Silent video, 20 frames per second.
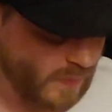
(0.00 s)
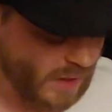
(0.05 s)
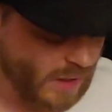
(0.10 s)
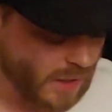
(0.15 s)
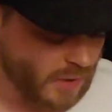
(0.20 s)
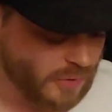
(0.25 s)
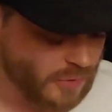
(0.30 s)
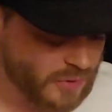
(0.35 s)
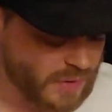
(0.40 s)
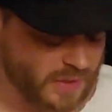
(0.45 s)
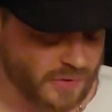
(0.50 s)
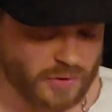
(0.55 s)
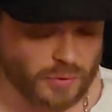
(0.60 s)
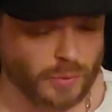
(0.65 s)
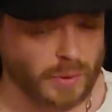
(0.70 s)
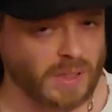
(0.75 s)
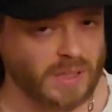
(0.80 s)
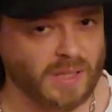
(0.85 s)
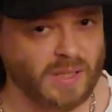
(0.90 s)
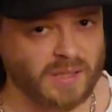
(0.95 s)
underneath
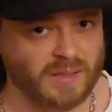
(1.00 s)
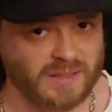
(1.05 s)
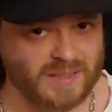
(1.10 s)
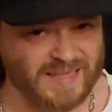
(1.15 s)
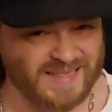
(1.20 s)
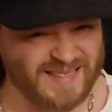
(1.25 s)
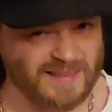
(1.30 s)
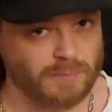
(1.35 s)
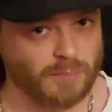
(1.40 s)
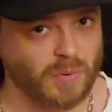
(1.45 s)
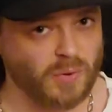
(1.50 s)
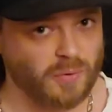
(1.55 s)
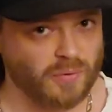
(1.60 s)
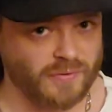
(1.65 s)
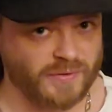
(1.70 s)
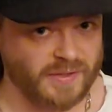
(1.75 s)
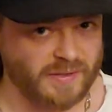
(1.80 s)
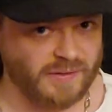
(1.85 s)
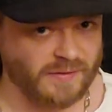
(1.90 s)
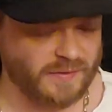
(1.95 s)
you cannot heat
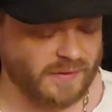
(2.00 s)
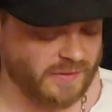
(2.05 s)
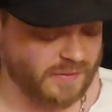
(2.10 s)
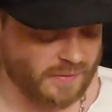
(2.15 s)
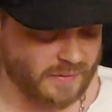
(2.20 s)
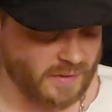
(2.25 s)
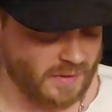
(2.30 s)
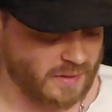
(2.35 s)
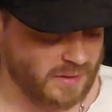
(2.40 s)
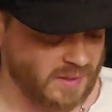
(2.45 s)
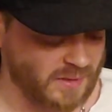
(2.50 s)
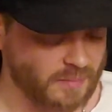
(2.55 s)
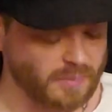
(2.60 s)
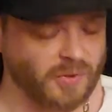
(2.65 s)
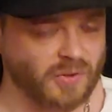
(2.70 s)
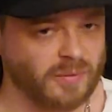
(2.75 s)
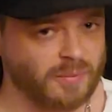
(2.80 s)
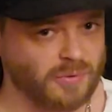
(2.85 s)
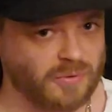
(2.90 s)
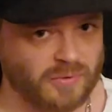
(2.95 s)
mold these. These are not heat
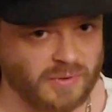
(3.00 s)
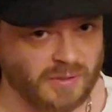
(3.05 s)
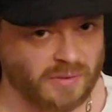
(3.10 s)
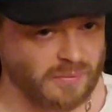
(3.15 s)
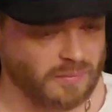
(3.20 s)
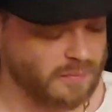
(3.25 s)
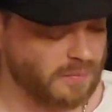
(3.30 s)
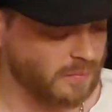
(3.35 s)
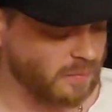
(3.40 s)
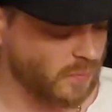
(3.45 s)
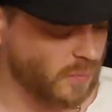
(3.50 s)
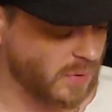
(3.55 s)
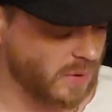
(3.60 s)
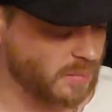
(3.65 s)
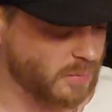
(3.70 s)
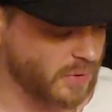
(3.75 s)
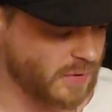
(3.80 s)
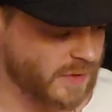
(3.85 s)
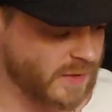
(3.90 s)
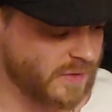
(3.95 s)
moldable. You don't
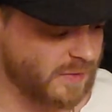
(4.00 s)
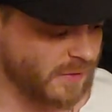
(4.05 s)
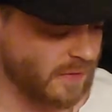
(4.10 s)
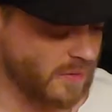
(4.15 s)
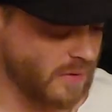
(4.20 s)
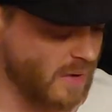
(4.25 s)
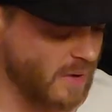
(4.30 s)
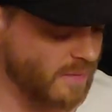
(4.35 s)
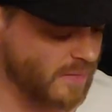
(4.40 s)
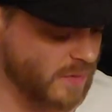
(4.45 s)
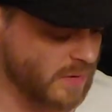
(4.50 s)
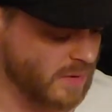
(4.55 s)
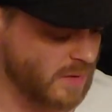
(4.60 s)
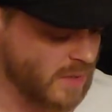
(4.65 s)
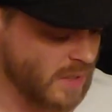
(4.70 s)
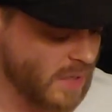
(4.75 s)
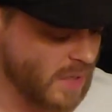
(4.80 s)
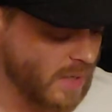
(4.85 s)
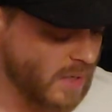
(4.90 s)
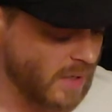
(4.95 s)
want to put these in your oven
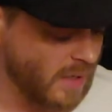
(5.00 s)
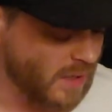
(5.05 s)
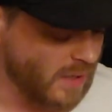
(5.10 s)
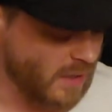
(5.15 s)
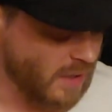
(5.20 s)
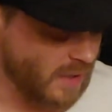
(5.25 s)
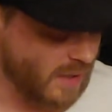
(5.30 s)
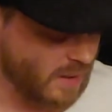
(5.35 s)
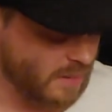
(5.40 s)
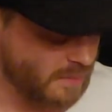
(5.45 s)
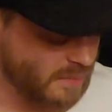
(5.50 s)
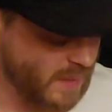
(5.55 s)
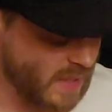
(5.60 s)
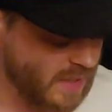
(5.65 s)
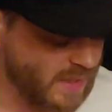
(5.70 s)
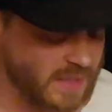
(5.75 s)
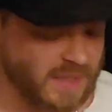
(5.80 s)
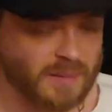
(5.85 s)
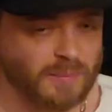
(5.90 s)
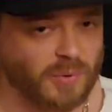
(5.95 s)

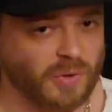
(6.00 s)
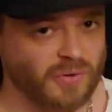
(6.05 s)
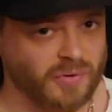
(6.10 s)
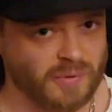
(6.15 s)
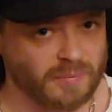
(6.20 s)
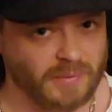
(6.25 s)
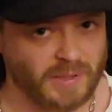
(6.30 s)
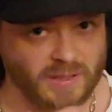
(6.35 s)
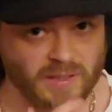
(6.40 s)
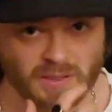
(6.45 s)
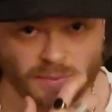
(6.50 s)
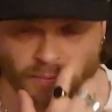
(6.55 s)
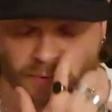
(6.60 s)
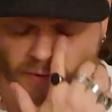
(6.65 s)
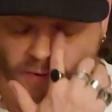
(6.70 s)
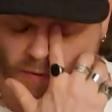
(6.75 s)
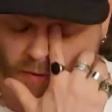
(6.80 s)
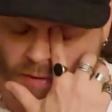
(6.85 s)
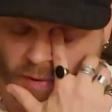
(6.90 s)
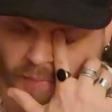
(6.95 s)
and heat mold them like you
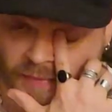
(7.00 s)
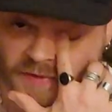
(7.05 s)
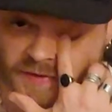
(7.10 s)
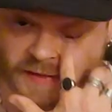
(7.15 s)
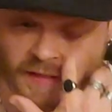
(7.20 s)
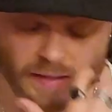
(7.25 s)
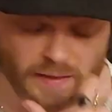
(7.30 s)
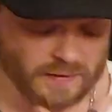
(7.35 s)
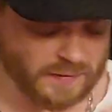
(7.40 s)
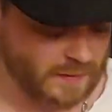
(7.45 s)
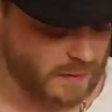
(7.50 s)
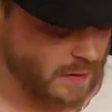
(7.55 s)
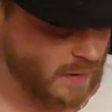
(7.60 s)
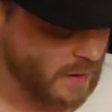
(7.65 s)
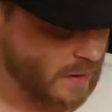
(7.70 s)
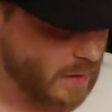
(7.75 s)
would the carbon skates.